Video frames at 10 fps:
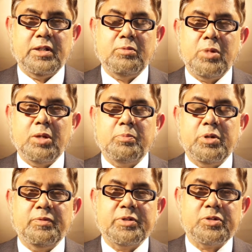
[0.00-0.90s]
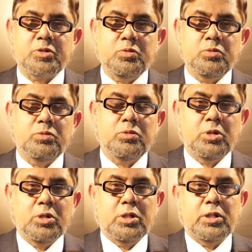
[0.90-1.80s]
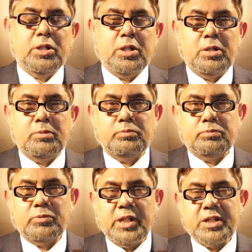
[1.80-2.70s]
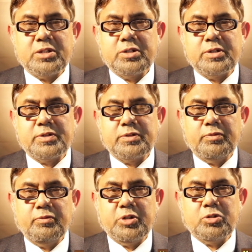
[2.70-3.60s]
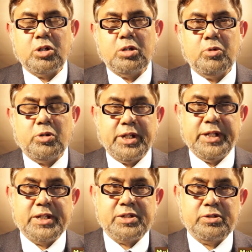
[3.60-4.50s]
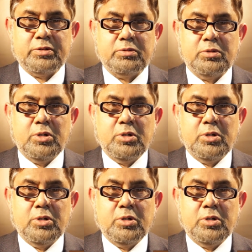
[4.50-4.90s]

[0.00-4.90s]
In my previous two um, lectures, we talk about addiction